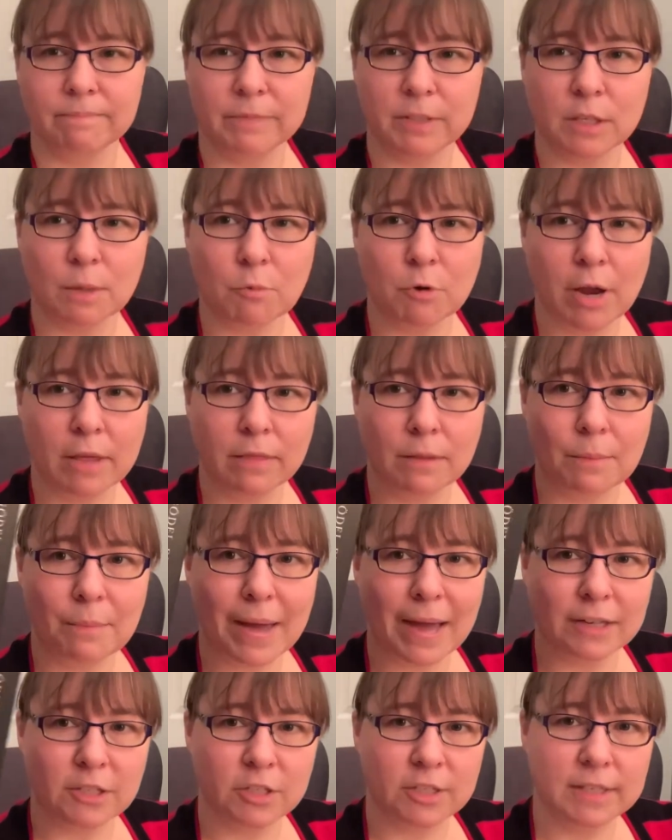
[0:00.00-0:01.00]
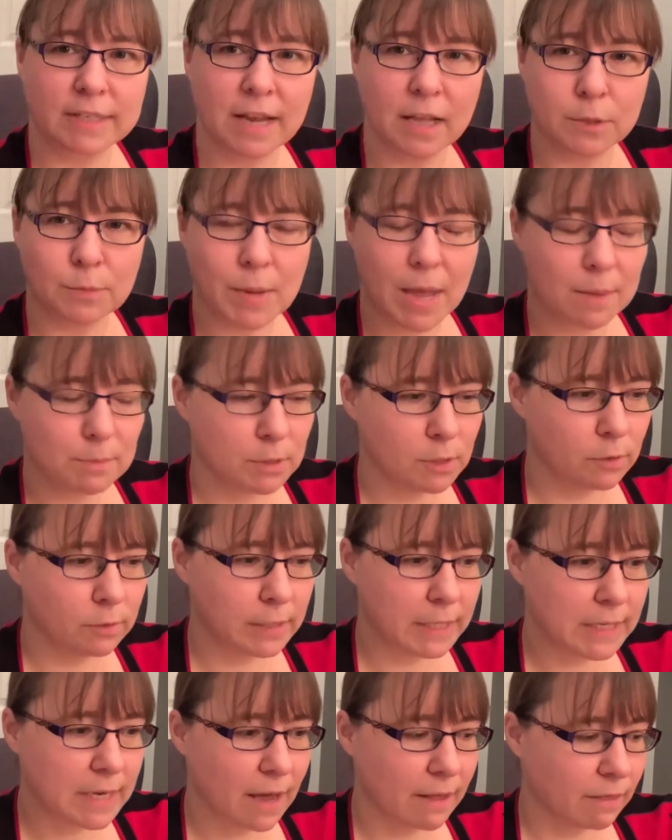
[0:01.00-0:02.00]
summary at the back just tells me
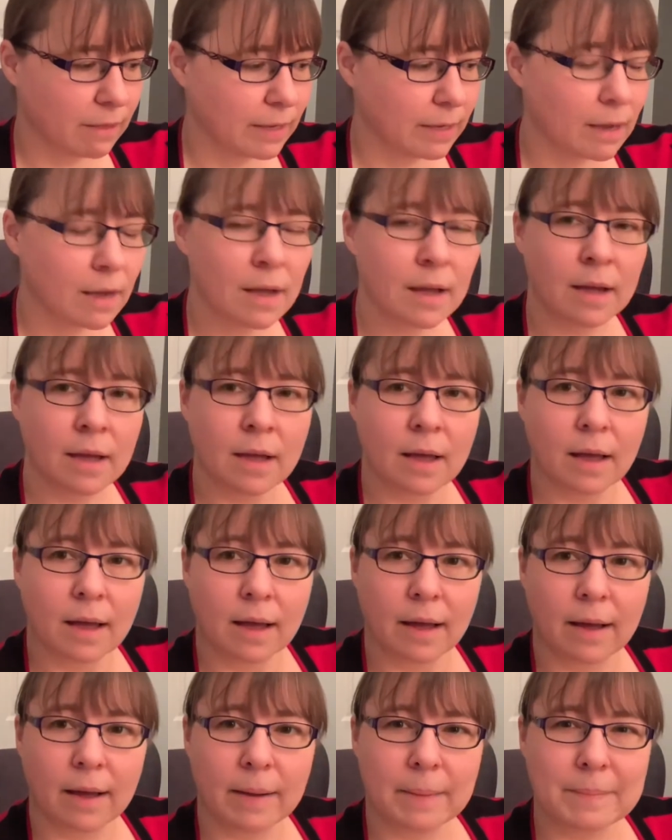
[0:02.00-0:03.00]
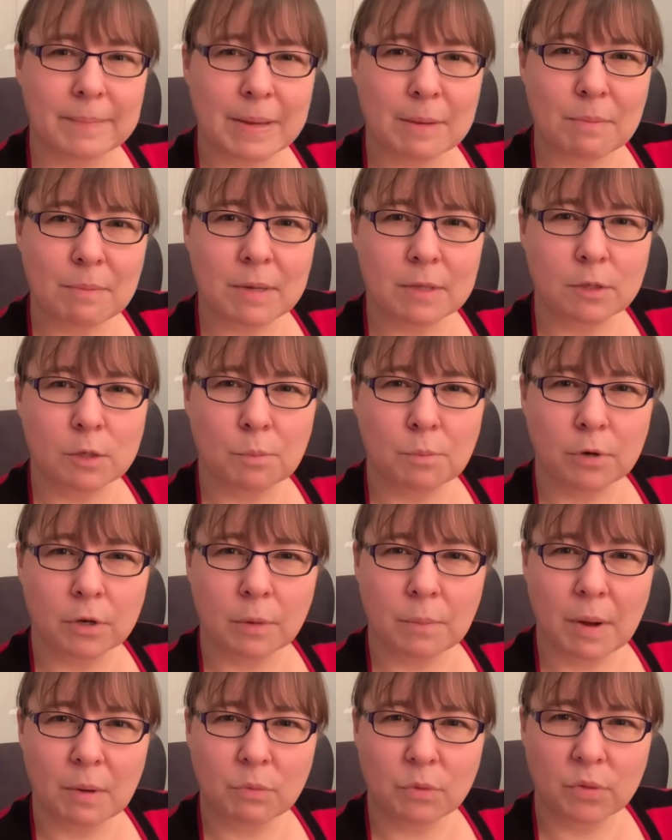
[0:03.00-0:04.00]
absolutely nothing. Uh, maybe it's a book
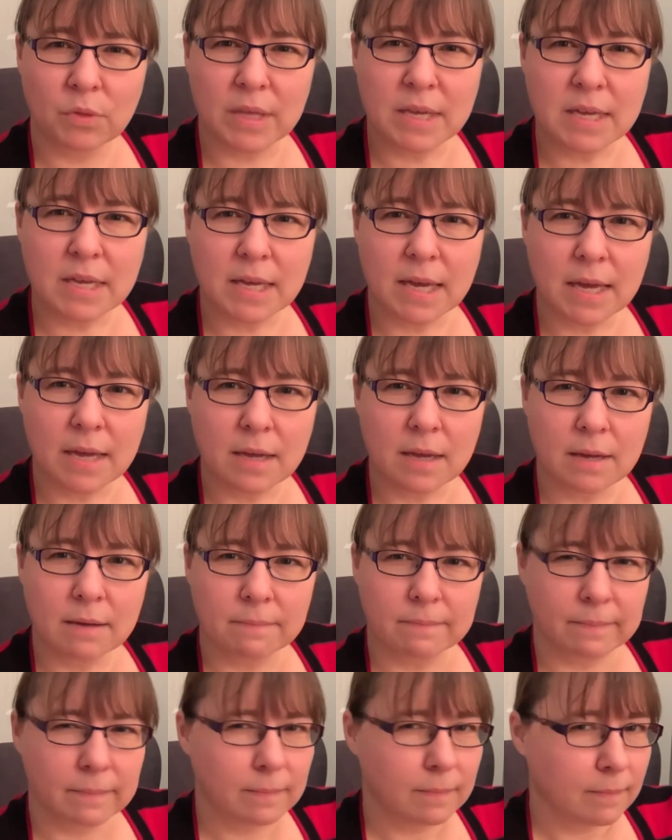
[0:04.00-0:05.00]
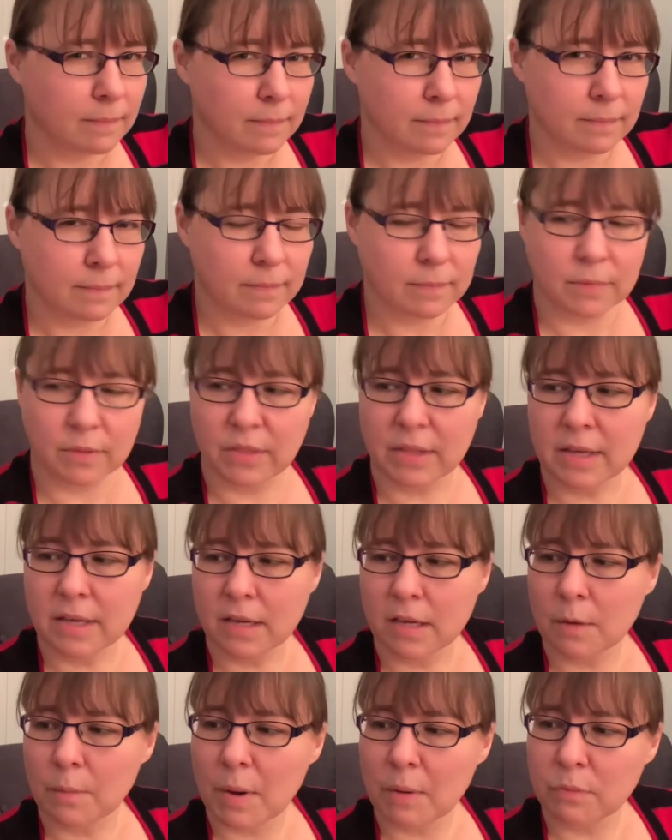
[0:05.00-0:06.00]
about thinking
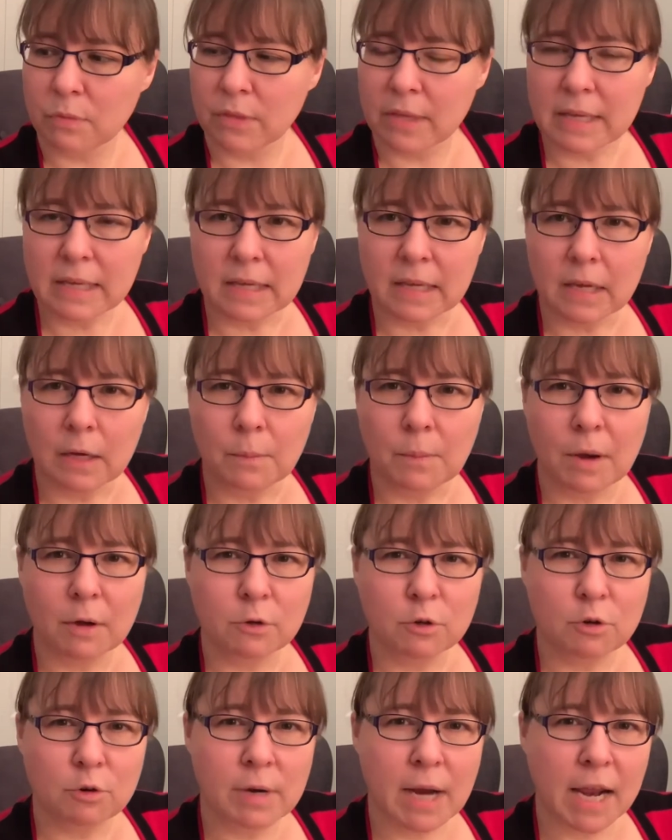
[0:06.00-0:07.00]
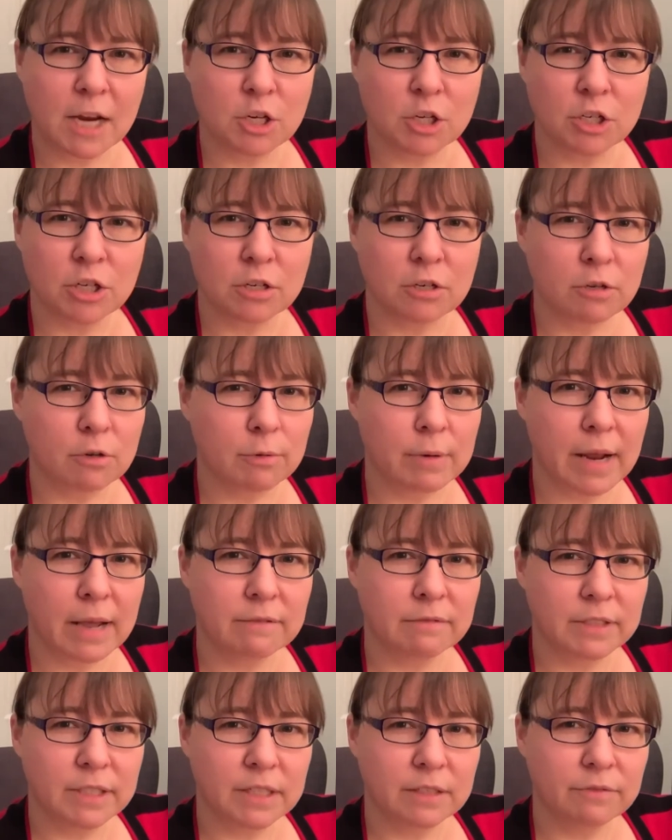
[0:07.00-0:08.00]
thinking about thinking, about creation,
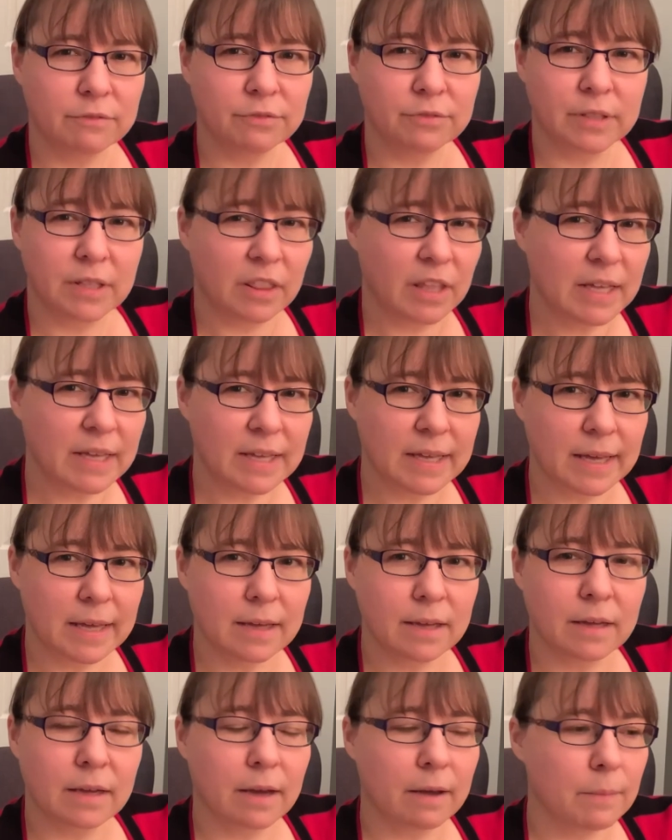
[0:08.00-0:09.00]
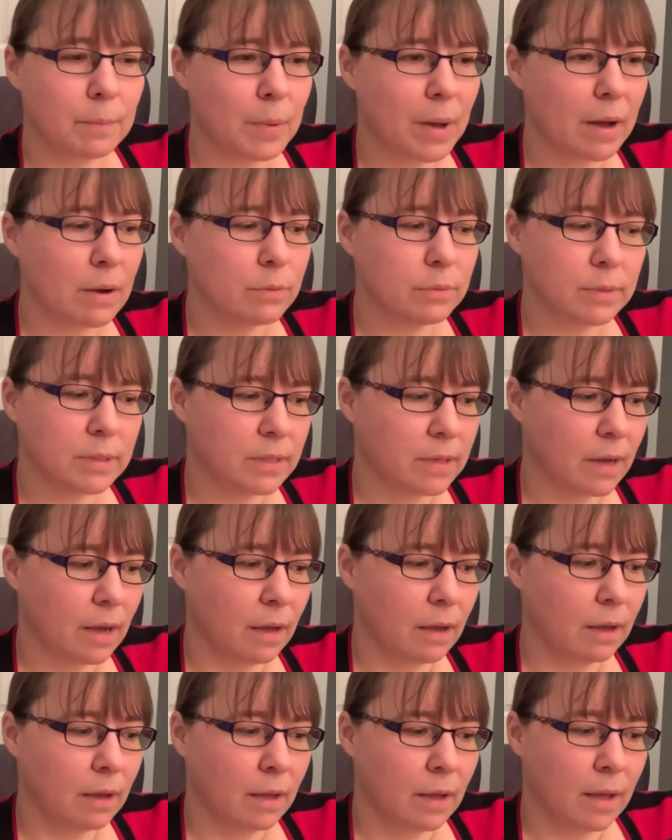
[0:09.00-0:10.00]
creative thinking, about,
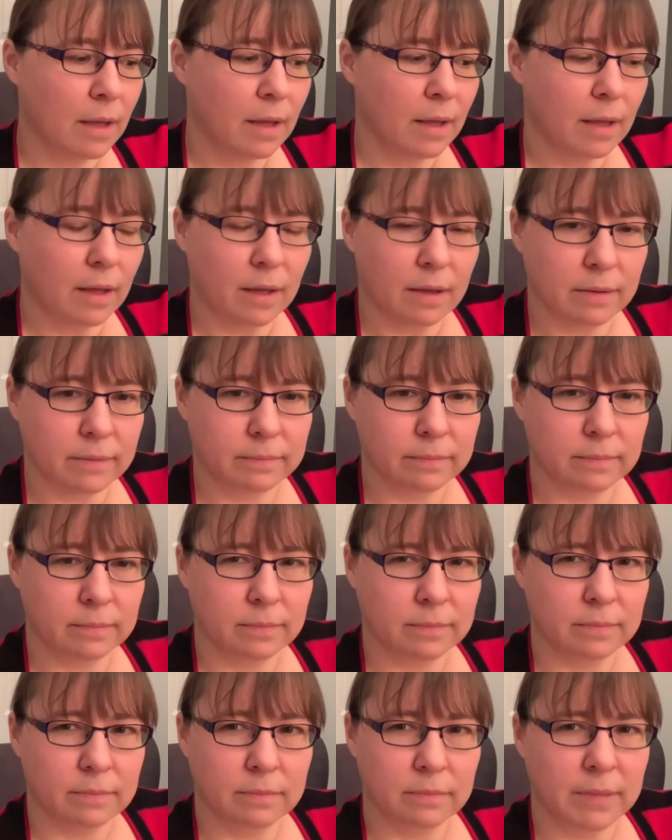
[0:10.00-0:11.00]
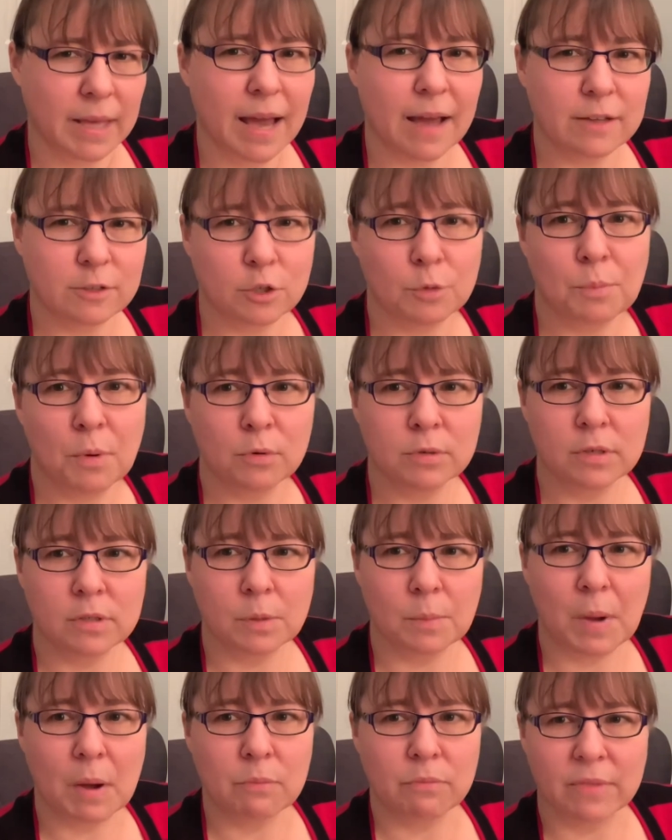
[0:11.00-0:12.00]
uh, um, yeah, I suppose it's
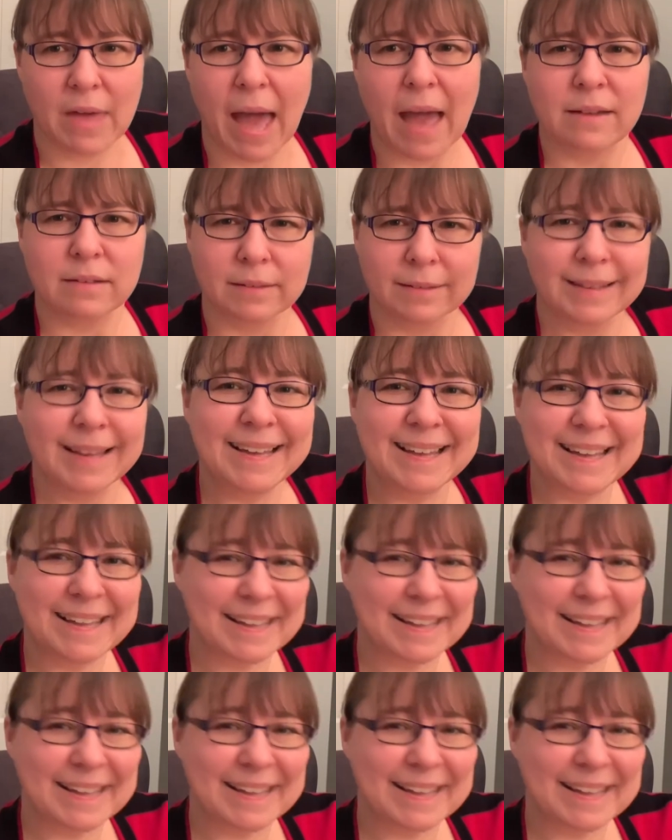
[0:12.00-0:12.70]
about that.